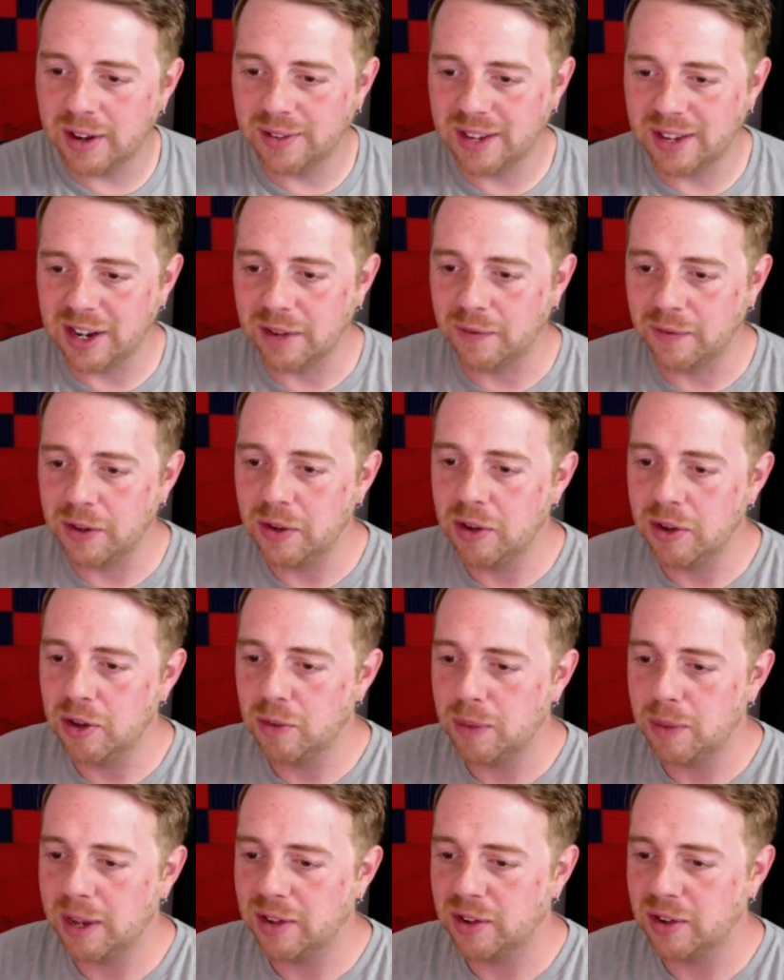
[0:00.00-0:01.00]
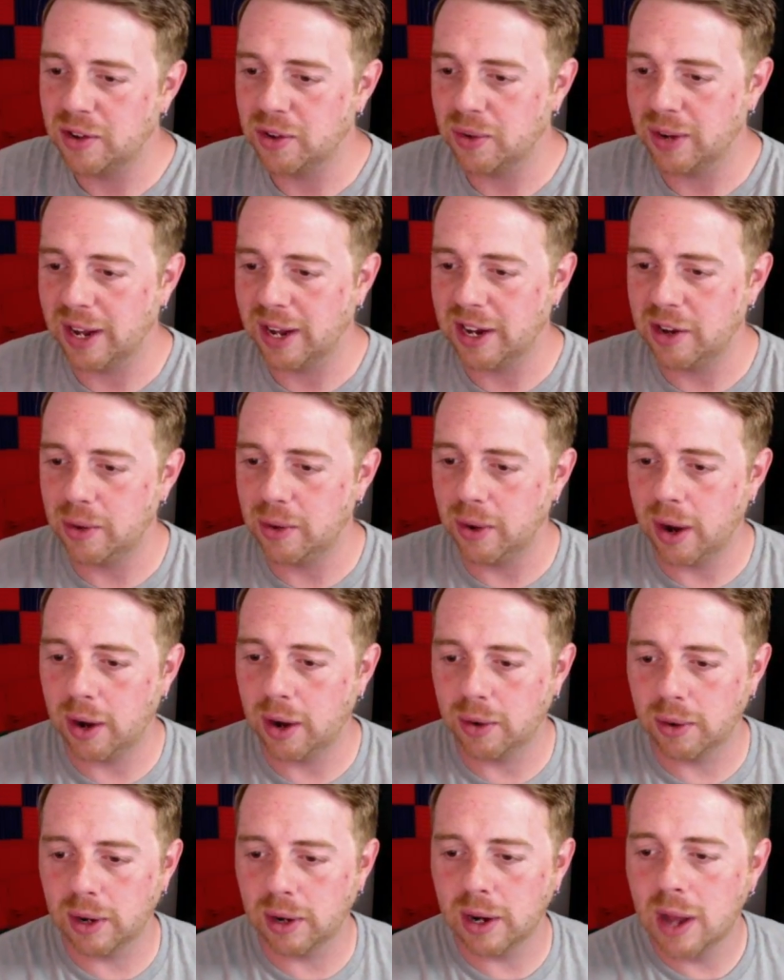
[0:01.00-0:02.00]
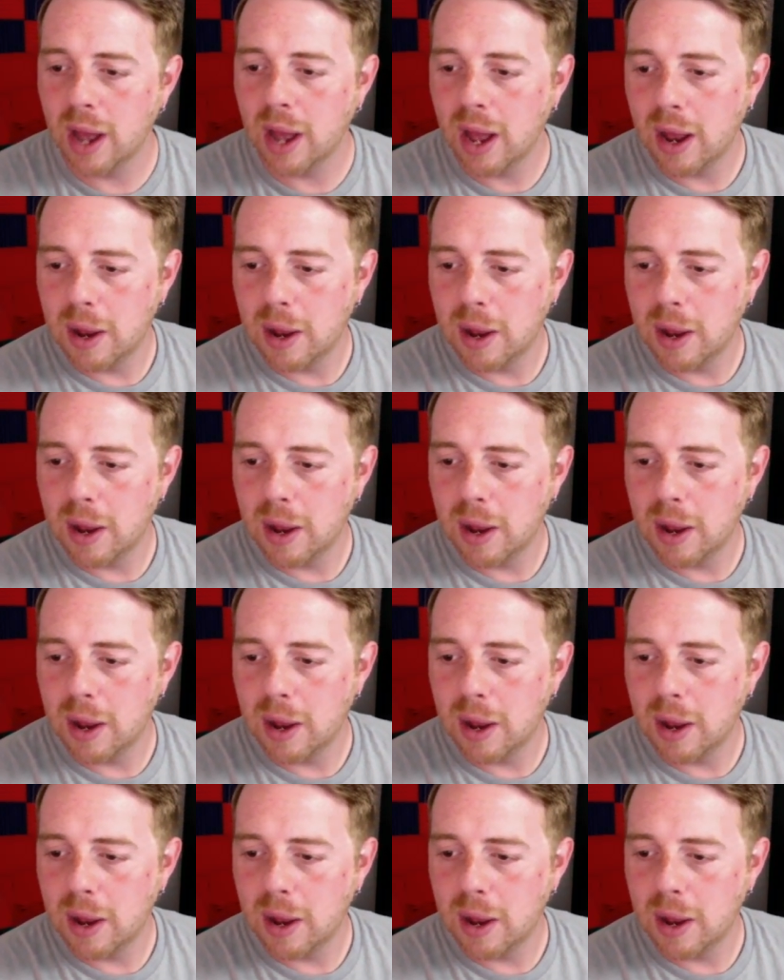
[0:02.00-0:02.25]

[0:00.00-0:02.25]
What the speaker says: I've seen a few used PS2s around 80 to 100,